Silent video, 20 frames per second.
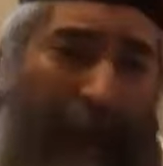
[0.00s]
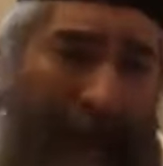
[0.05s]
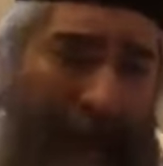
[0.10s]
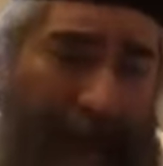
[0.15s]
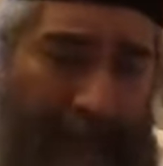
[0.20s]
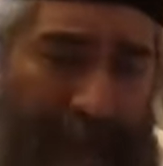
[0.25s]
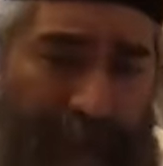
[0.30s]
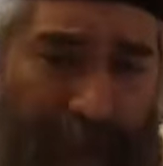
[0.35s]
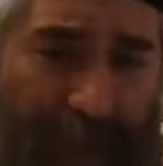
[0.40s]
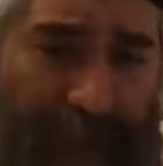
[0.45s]

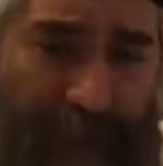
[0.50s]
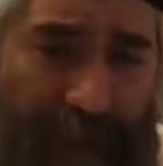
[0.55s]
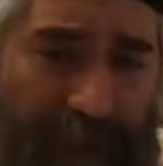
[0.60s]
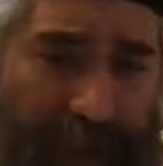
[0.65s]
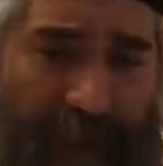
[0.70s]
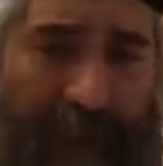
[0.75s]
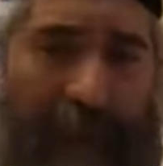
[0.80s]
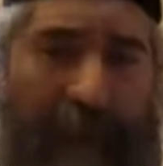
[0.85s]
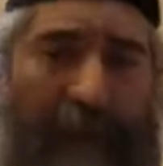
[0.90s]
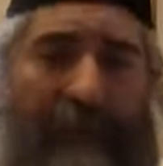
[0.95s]
everything
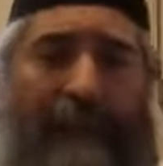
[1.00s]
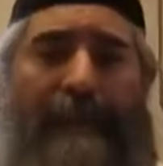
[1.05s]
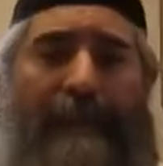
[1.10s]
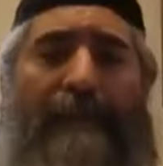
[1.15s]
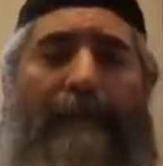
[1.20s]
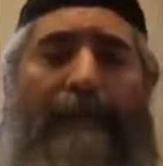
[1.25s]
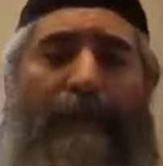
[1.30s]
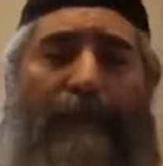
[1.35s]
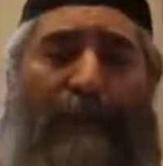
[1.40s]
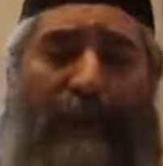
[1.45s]
that has
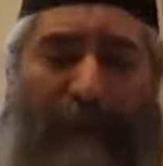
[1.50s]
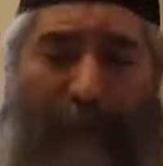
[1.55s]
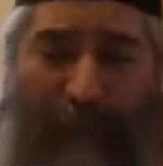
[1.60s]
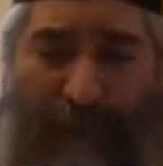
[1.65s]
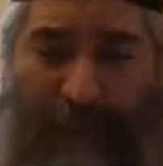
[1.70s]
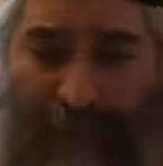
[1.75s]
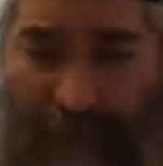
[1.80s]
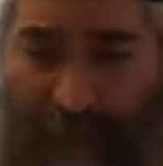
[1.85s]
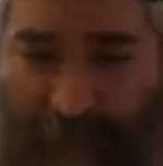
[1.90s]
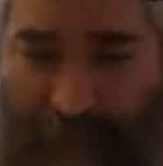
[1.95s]
to be
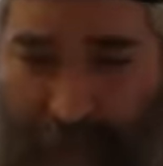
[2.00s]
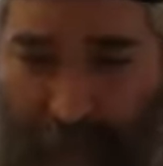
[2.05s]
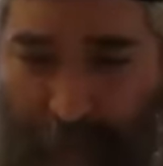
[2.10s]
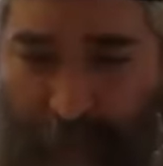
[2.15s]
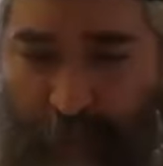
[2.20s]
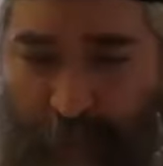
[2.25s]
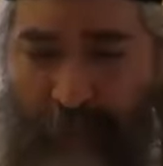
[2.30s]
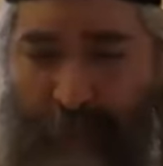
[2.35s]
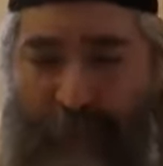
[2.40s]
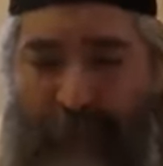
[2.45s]
with to
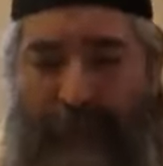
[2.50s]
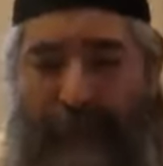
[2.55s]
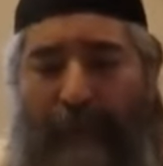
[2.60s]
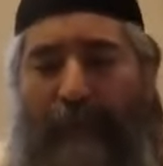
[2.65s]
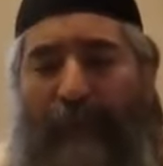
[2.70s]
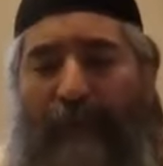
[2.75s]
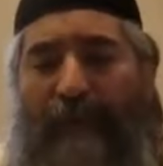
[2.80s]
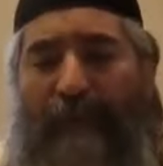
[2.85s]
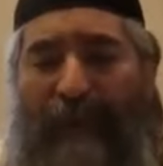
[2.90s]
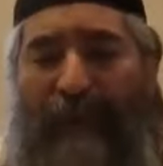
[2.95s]
do
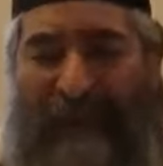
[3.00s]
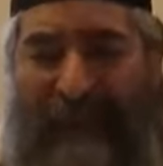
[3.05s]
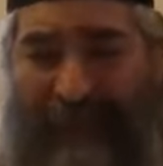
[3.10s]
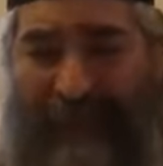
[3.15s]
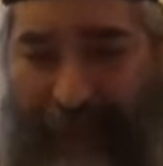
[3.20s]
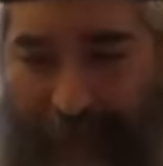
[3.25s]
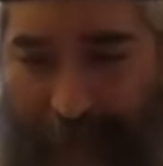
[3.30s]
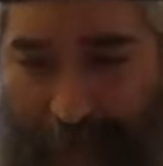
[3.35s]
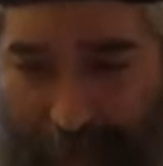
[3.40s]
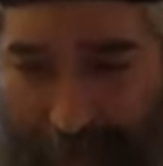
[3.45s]
with
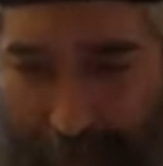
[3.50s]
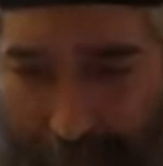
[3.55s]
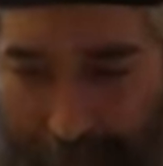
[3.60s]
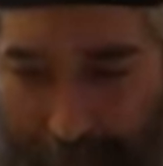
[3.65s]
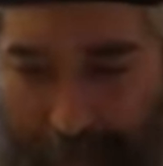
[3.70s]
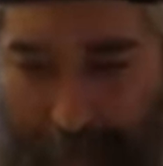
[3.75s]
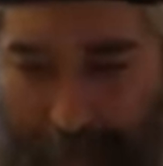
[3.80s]
physicality.